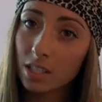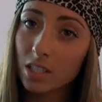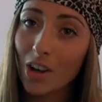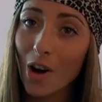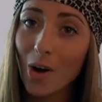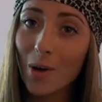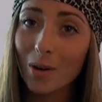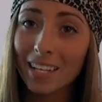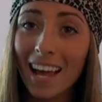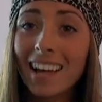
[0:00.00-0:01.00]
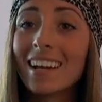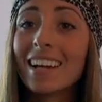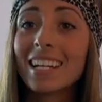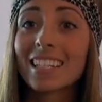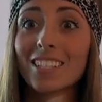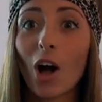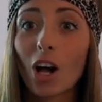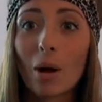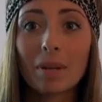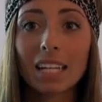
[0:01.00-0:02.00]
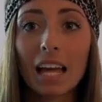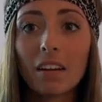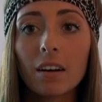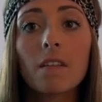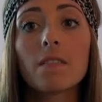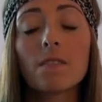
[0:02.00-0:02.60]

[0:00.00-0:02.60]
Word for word: So yeah, it's all coming together